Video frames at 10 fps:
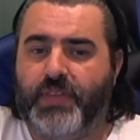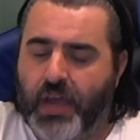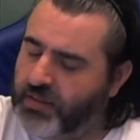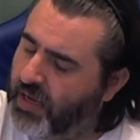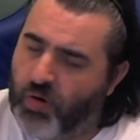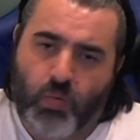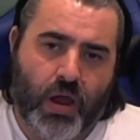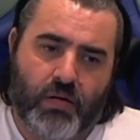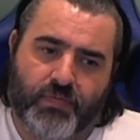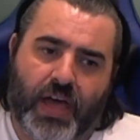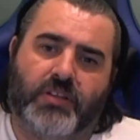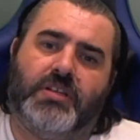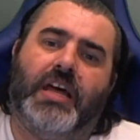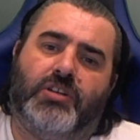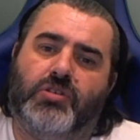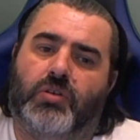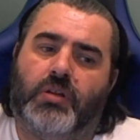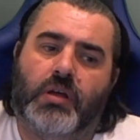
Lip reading: They're aware of that, so that's good.